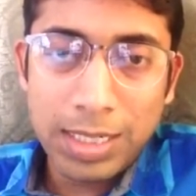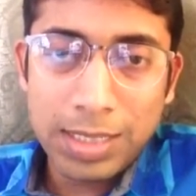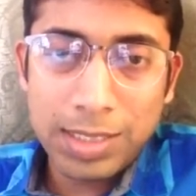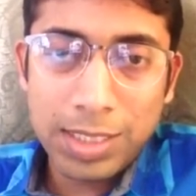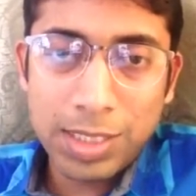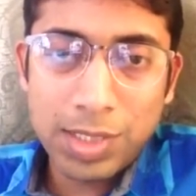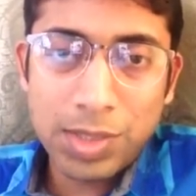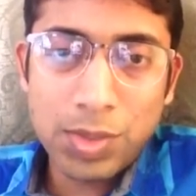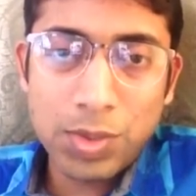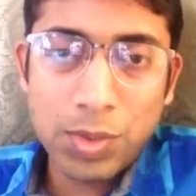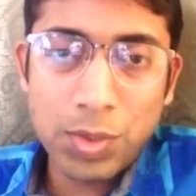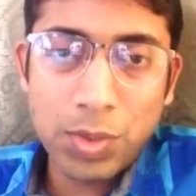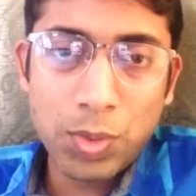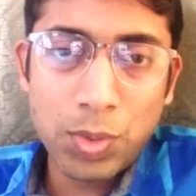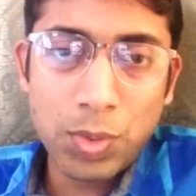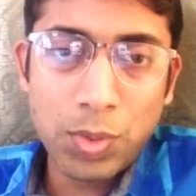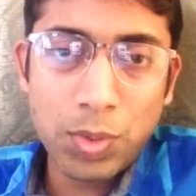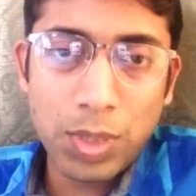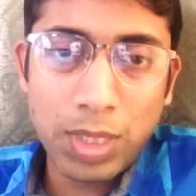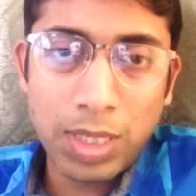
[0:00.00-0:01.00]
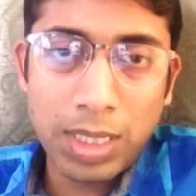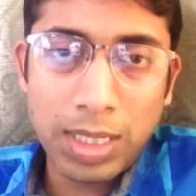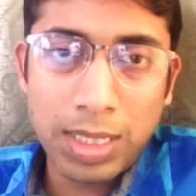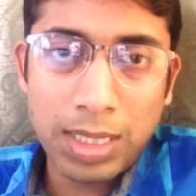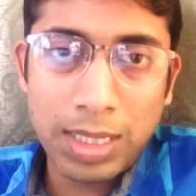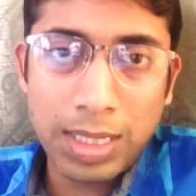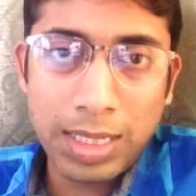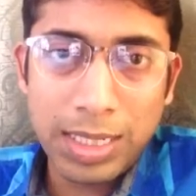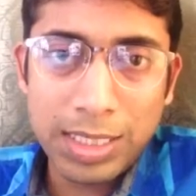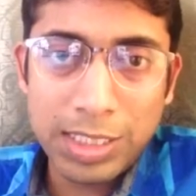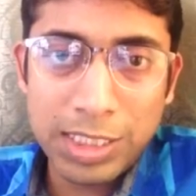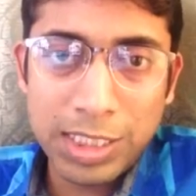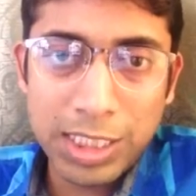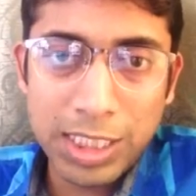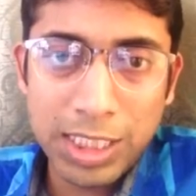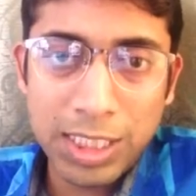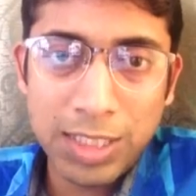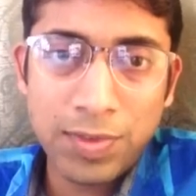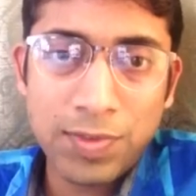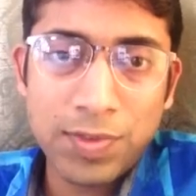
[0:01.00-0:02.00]
just to
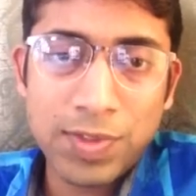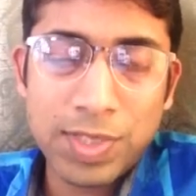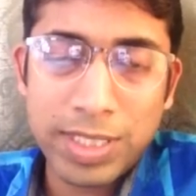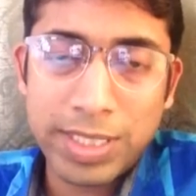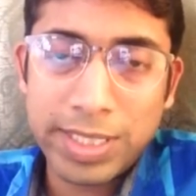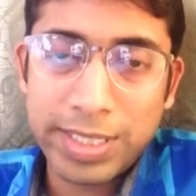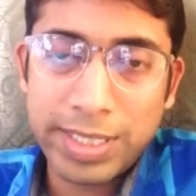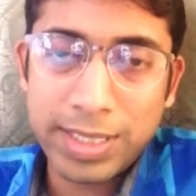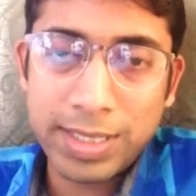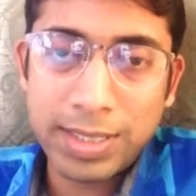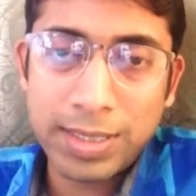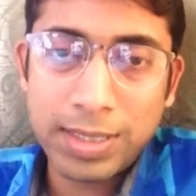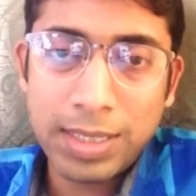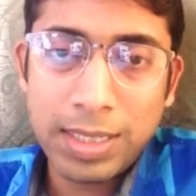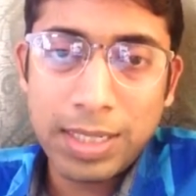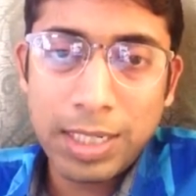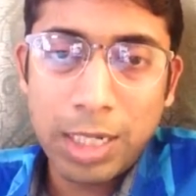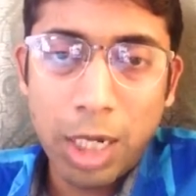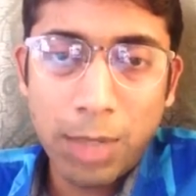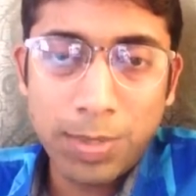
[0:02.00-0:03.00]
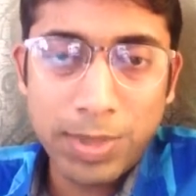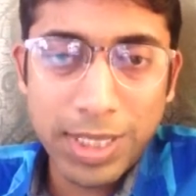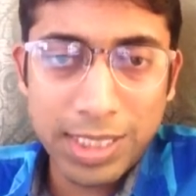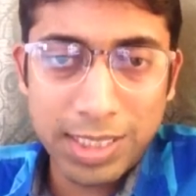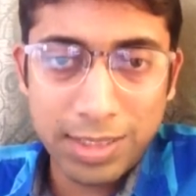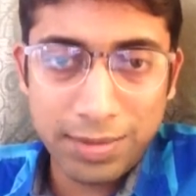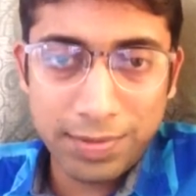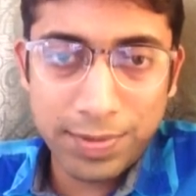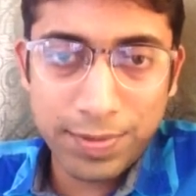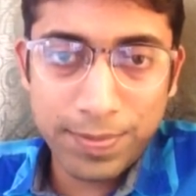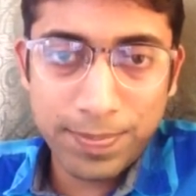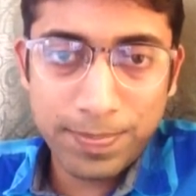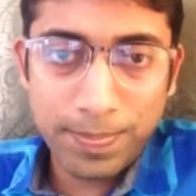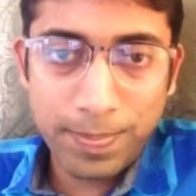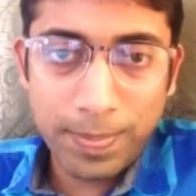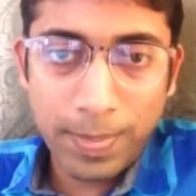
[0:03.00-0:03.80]
achieve certain objectives.